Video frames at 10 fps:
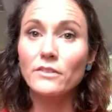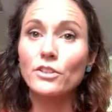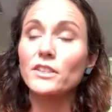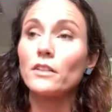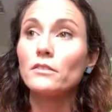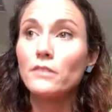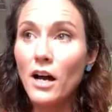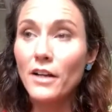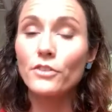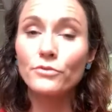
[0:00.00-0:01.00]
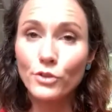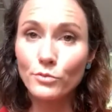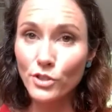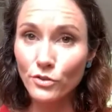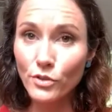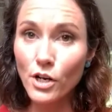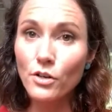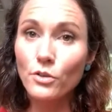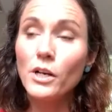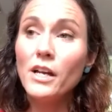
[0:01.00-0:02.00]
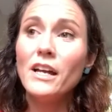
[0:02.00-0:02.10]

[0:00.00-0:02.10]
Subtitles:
There's a lot of room to grow.